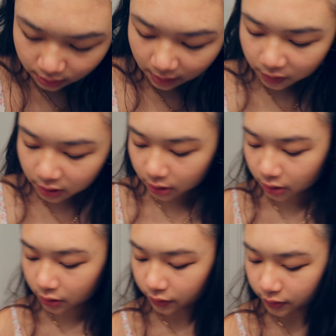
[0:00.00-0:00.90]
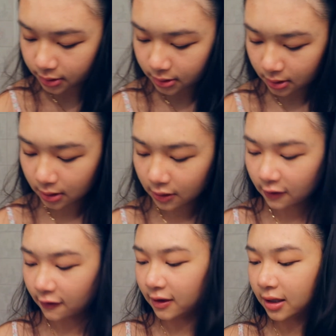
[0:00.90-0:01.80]
So I'm gonna use
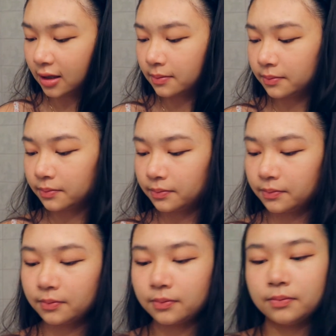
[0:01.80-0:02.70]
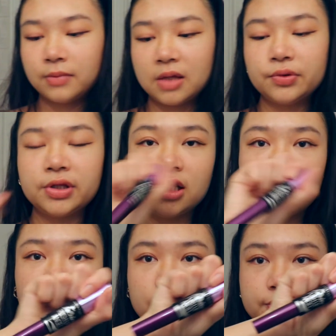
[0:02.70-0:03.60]
the
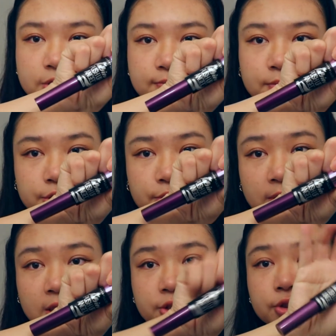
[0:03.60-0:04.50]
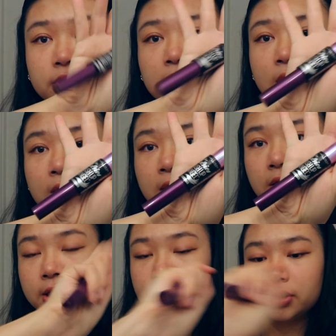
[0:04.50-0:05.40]
Maybelline Falsies Push-Up Angel,
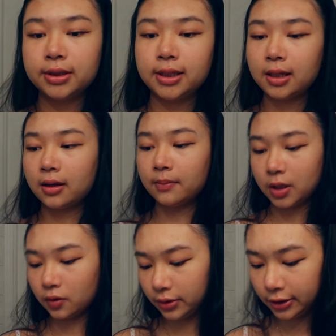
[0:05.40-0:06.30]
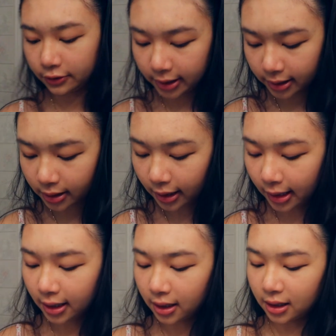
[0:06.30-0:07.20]
literally my holy grail.
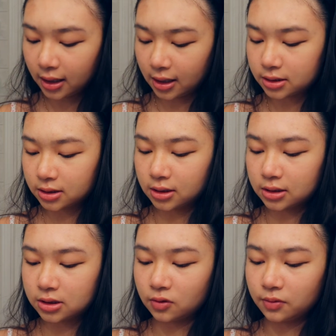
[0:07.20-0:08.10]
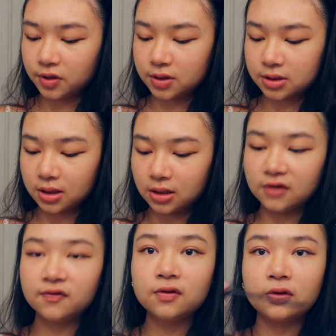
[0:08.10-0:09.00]
It is so amazing,
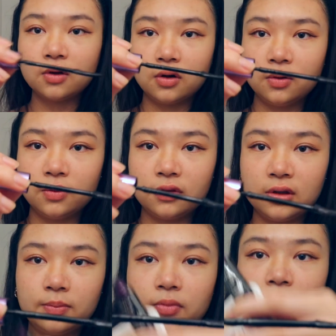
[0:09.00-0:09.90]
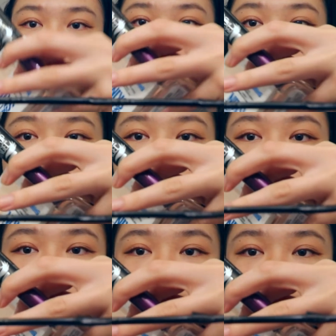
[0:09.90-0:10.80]
even though the brush is
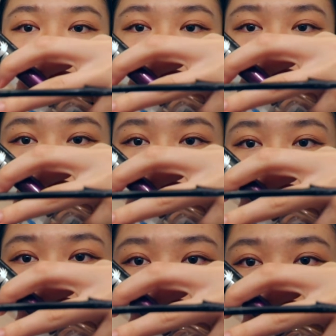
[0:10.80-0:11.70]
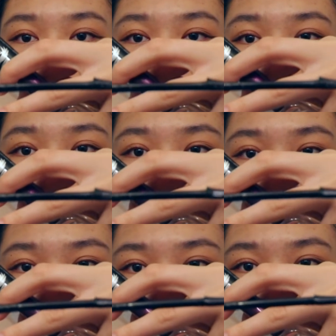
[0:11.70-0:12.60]
literally like the smallest
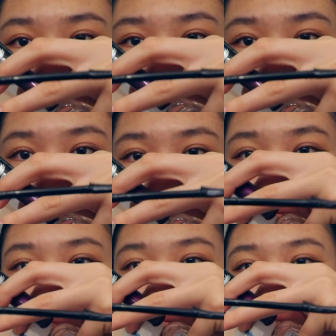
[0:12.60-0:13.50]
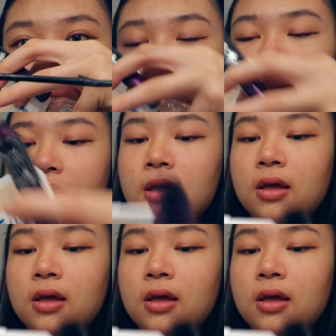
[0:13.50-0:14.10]
thing ever.